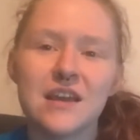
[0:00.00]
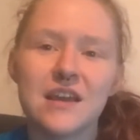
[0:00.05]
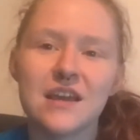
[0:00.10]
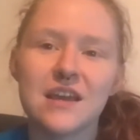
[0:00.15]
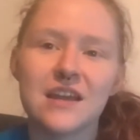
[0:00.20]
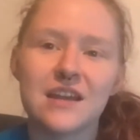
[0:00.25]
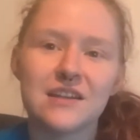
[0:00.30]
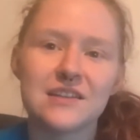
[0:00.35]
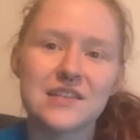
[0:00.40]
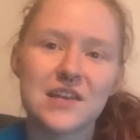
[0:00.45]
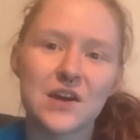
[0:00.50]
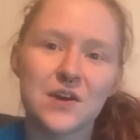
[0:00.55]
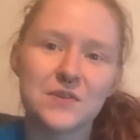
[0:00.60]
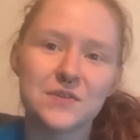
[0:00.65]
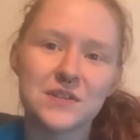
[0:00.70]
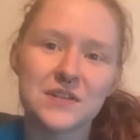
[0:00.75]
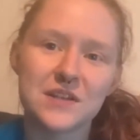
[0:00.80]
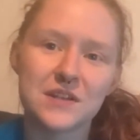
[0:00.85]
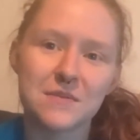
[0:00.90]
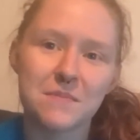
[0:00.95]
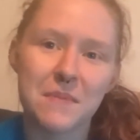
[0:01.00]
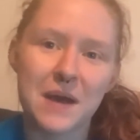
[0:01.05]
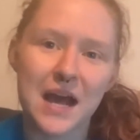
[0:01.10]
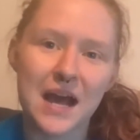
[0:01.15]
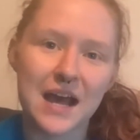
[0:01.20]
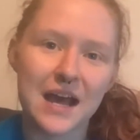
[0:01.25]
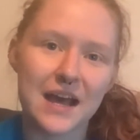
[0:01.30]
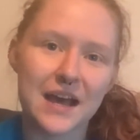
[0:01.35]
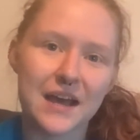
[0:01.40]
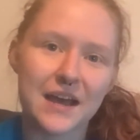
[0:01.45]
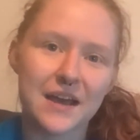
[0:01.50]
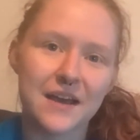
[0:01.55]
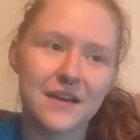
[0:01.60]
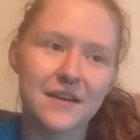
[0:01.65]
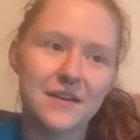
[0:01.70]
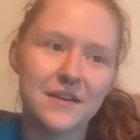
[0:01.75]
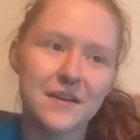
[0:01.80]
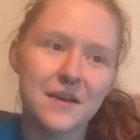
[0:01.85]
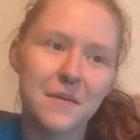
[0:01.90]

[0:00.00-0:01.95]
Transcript: It is hosted by